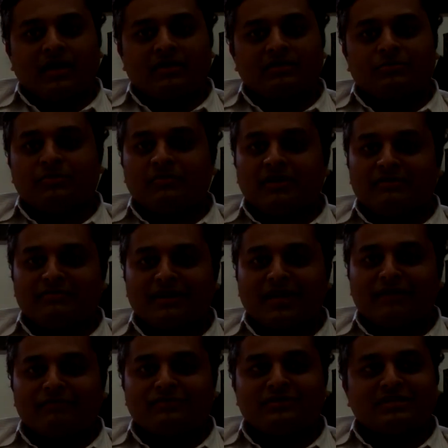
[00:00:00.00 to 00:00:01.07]
To be very
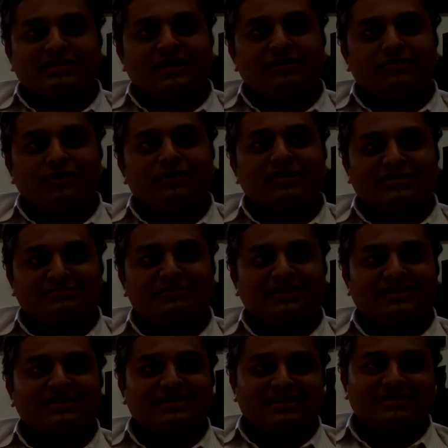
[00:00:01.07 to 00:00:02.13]
frank, I'm not
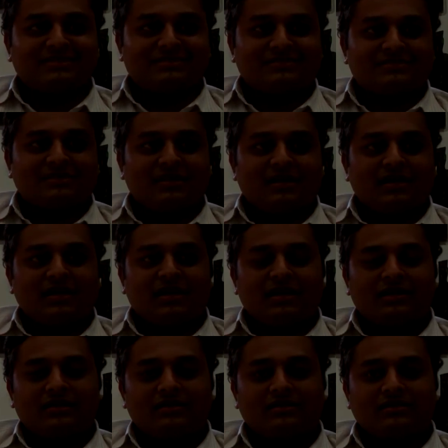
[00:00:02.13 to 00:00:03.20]
expecting it.
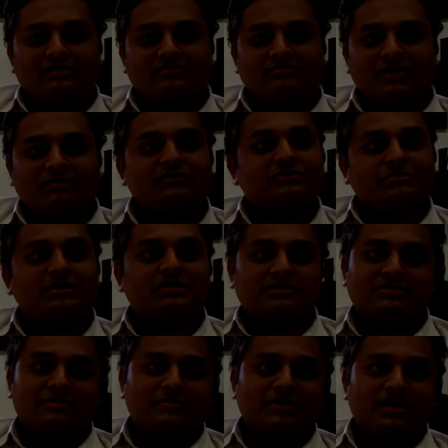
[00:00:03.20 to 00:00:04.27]
And I was a bit
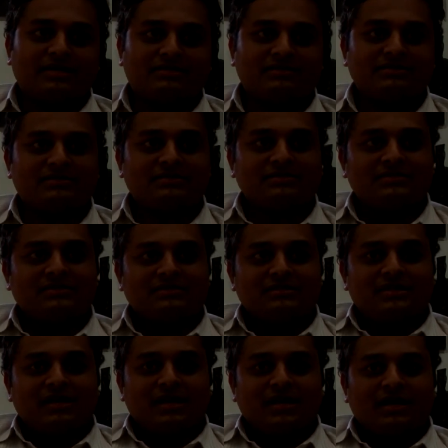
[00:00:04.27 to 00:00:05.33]
surprised.
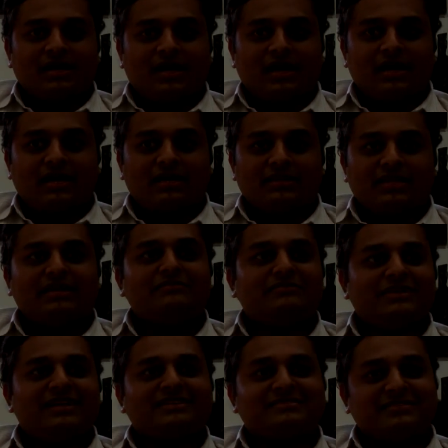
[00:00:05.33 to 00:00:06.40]
I then
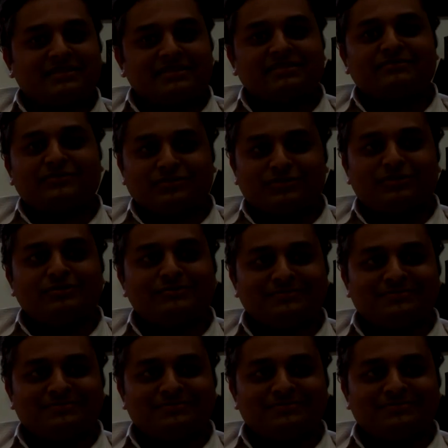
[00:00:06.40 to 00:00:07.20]
felt ecstatic for sure.